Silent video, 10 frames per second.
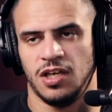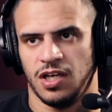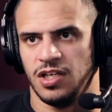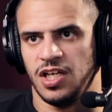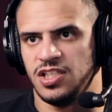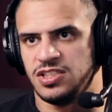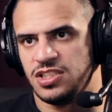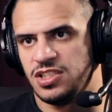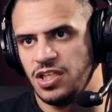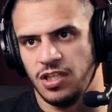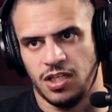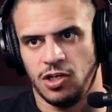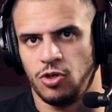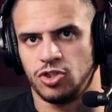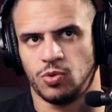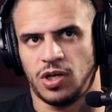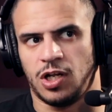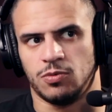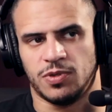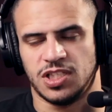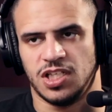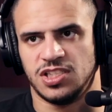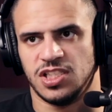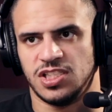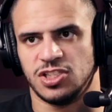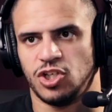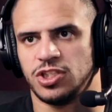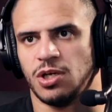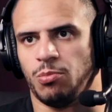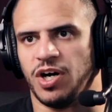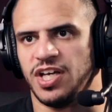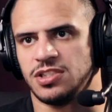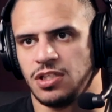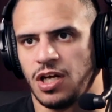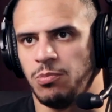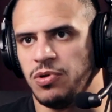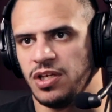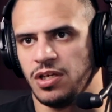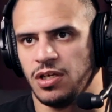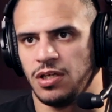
In ADCC, heel hooks were allowed, but ADCC is not a biased grappling.